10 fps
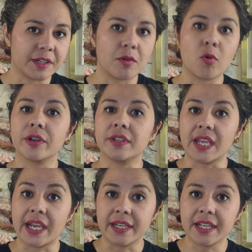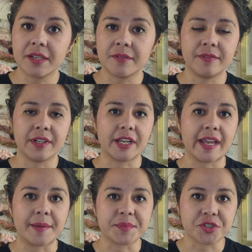very organic,
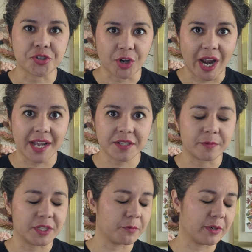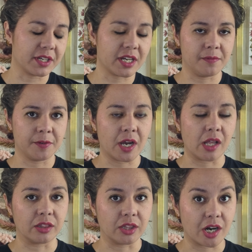very abstract, when you want to cover
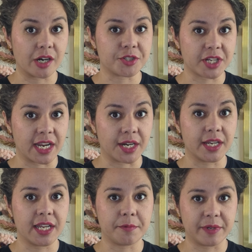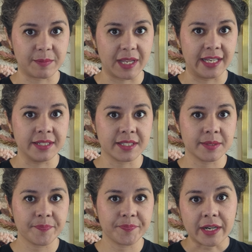a large area with paint.
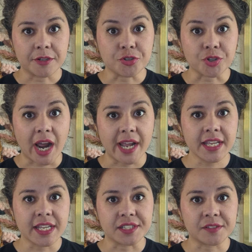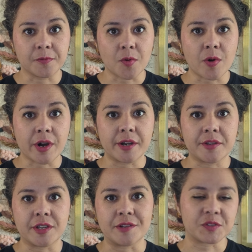Wet on dry is
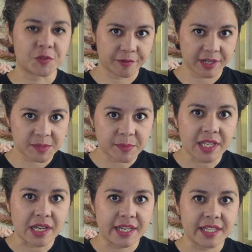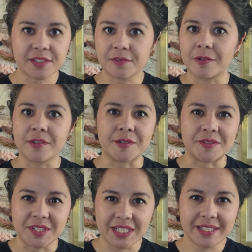for those crisp lines, for
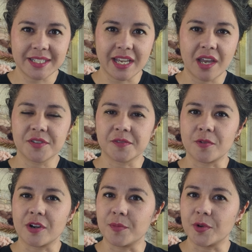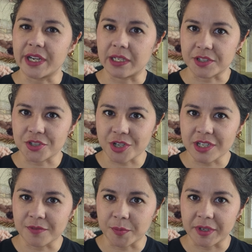those details, for a more
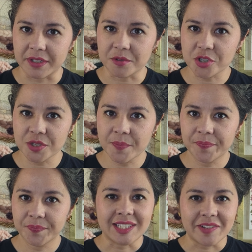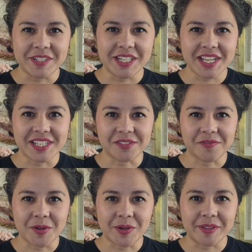illustrative approach. And lifting is
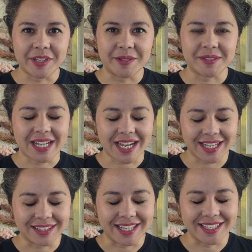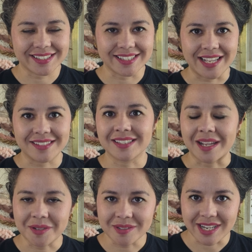for those highlights, that
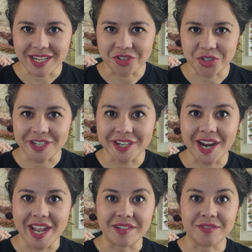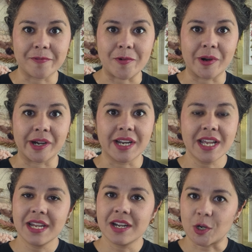subtle texture, and for
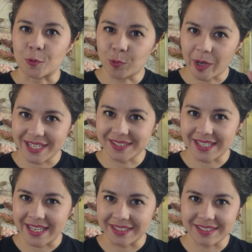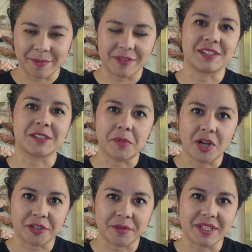erasing some of the
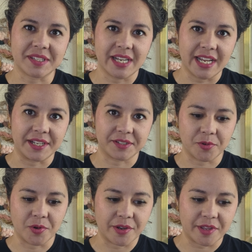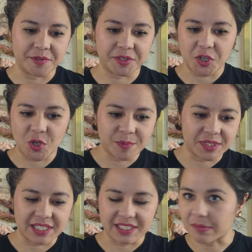smaller mistakes or those
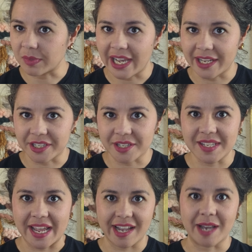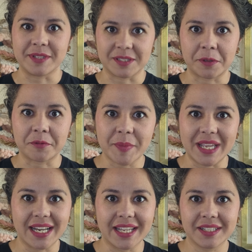oopsie splatters that happens when we're
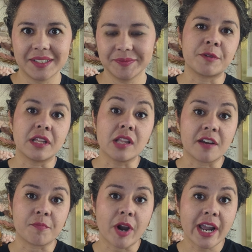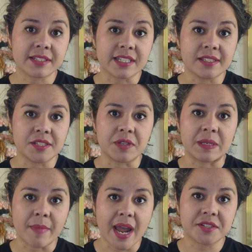painting. Now, with a lot of practice, you
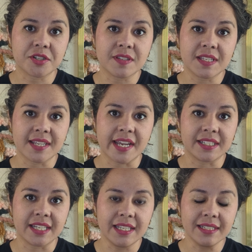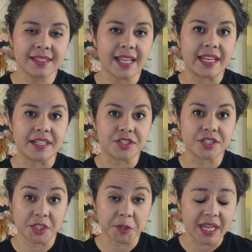can master these techniques and
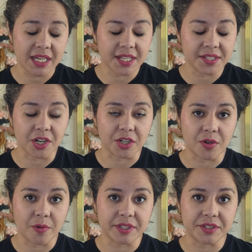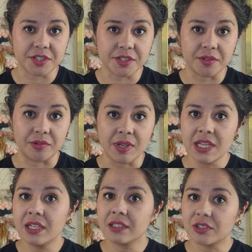your paintings are going to
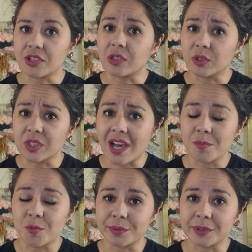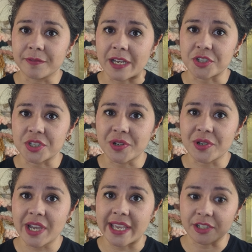look a lot more
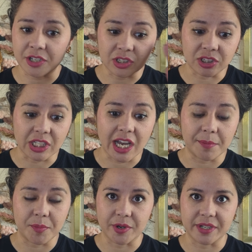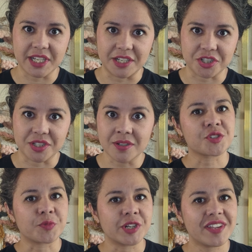professional and look a lot more intentional.
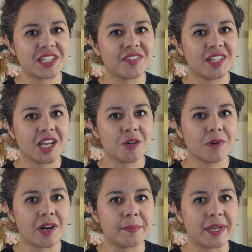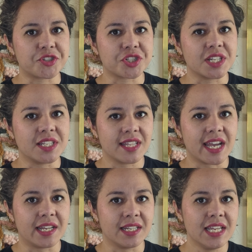There's a previous video where I mentioned
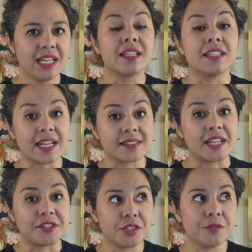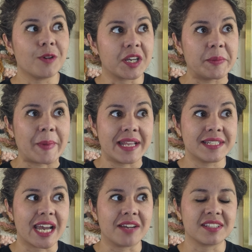that, yes, I do
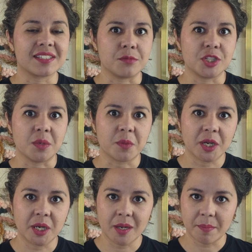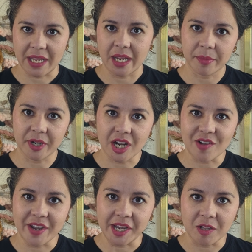recommend having some cheaper paper
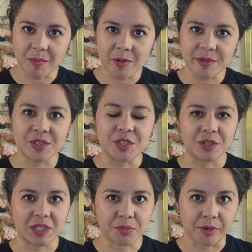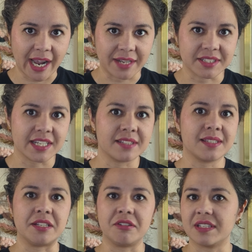available so you can
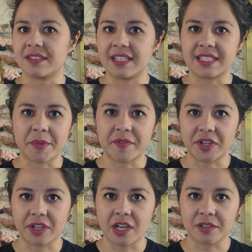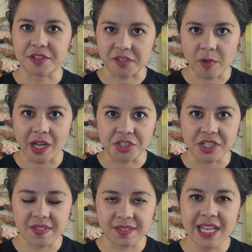practice and you can see some of your color
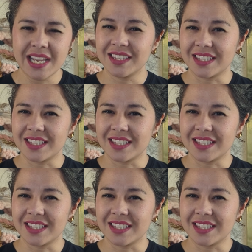swatches.